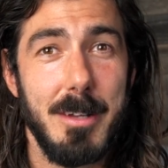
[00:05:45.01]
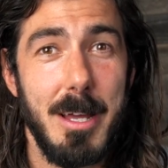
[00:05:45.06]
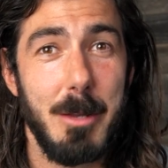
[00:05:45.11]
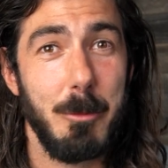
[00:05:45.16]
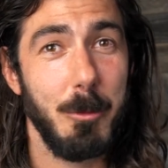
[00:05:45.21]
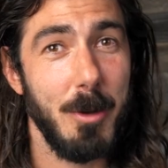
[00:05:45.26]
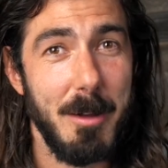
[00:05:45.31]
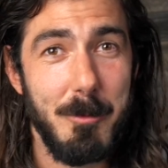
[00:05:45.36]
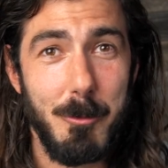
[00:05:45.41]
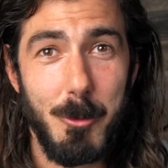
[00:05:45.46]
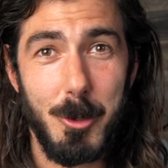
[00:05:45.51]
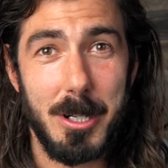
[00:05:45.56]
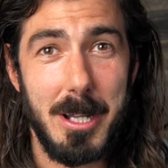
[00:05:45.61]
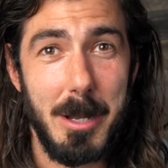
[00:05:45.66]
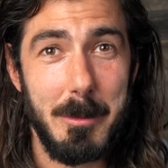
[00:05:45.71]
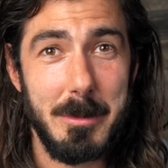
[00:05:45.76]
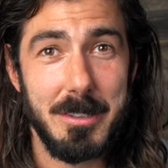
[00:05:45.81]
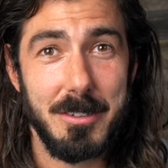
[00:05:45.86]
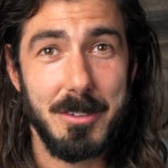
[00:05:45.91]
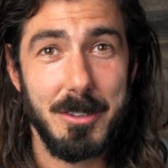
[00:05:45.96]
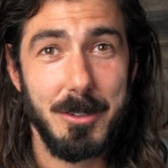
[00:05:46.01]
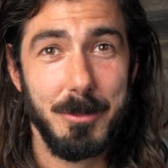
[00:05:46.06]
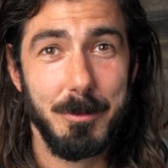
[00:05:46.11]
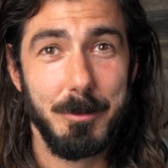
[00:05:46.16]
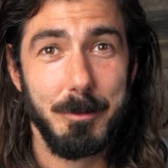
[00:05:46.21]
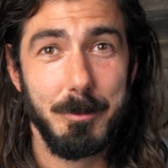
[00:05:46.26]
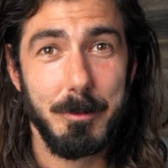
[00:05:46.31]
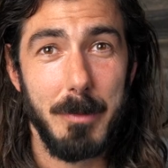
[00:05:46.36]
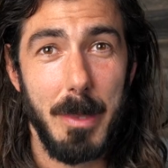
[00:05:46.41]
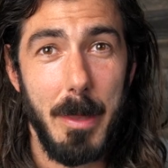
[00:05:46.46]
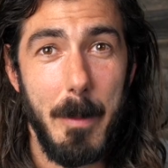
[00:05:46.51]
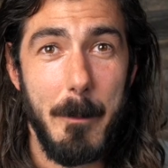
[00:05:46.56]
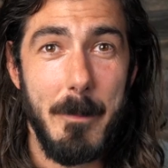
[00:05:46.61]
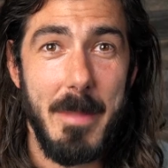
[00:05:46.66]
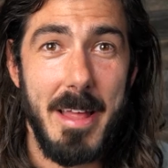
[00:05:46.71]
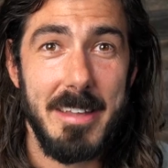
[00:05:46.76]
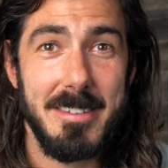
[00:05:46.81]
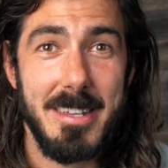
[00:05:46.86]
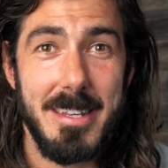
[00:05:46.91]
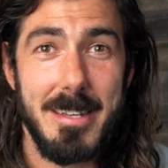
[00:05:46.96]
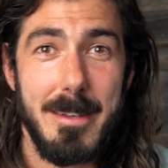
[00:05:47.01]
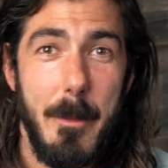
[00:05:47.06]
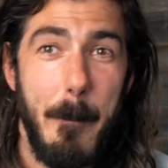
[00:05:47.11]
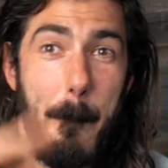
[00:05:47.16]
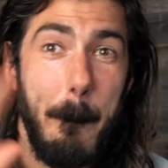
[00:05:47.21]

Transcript: and we'll have more coming soon. That's it.